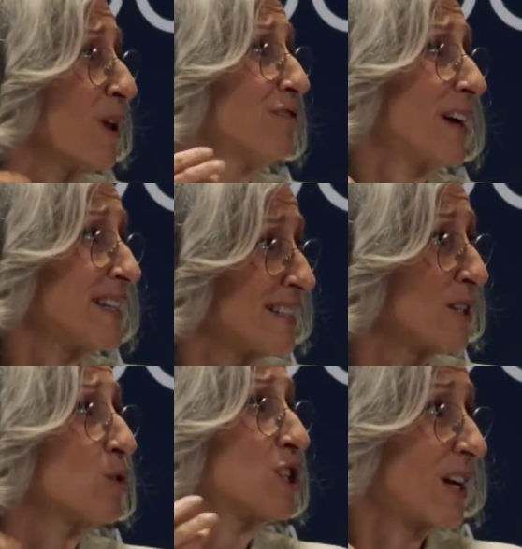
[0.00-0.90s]
We are
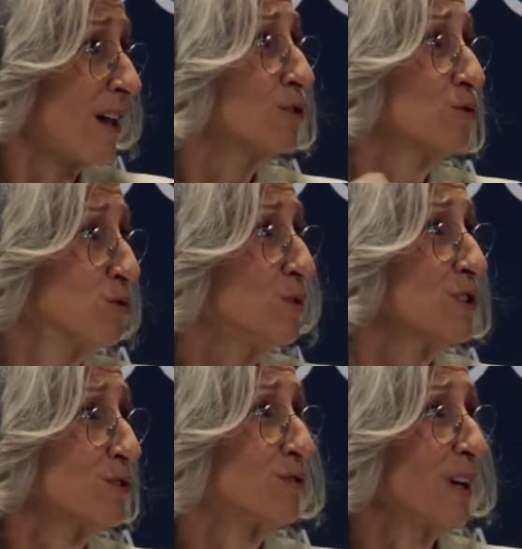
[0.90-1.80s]
still trying to
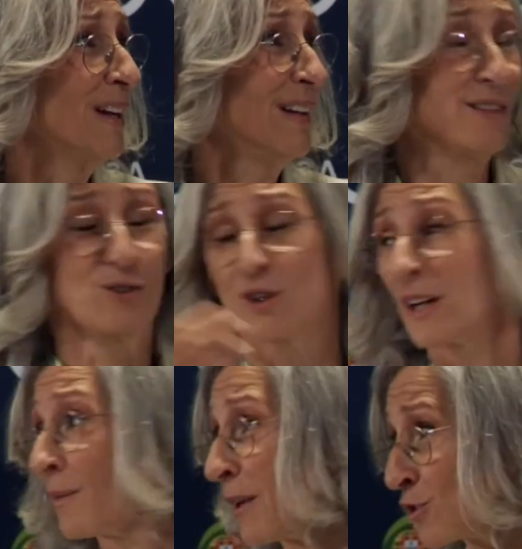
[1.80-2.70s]
understand
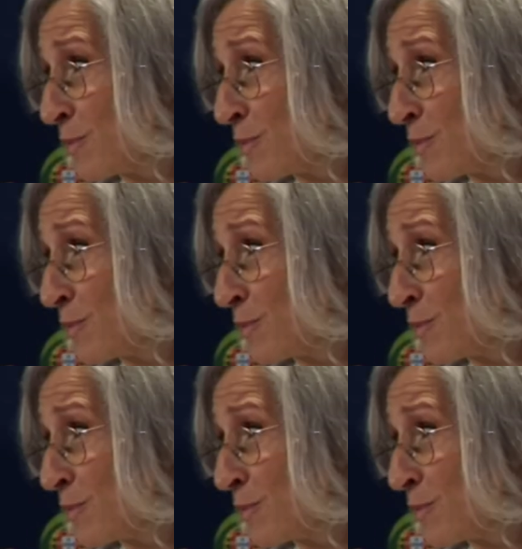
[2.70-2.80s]
the